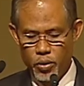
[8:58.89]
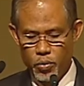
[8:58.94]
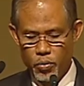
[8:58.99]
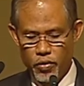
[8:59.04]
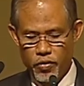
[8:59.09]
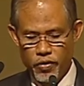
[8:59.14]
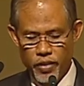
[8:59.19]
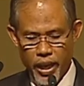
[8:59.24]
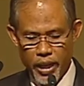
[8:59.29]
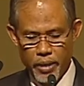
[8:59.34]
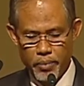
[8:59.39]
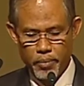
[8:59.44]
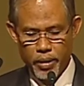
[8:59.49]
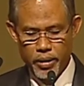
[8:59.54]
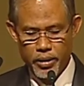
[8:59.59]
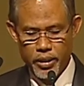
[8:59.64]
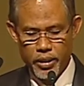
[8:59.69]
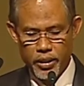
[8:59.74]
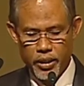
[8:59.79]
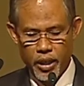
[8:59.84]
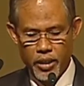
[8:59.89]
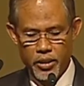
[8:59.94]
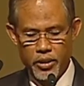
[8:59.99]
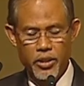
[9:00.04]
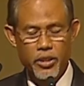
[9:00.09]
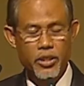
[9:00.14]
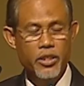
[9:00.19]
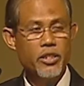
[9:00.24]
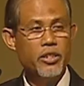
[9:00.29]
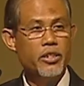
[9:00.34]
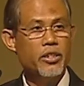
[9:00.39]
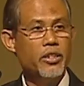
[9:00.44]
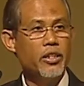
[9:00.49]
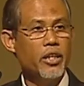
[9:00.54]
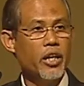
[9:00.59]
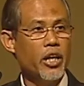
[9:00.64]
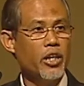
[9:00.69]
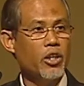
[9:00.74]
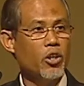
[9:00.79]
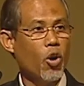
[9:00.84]
with like-minded countries
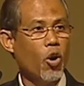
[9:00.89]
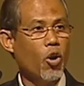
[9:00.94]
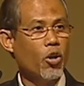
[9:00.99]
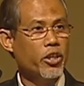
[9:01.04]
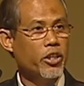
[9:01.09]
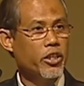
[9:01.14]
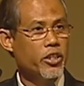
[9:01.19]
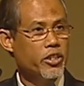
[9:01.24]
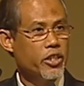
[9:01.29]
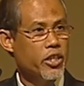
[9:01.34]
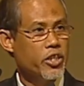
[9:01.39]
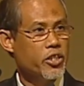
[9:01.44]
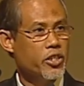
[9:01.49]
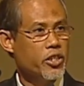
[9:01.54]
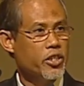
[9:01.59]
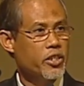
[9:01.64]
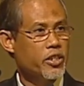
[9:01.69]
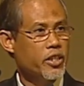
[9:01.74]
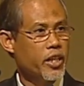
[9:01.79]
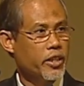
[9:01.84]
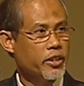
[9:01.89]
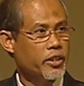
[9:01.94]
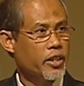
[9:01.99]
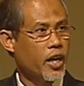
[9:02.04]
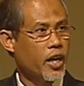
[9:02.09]
and organizations like the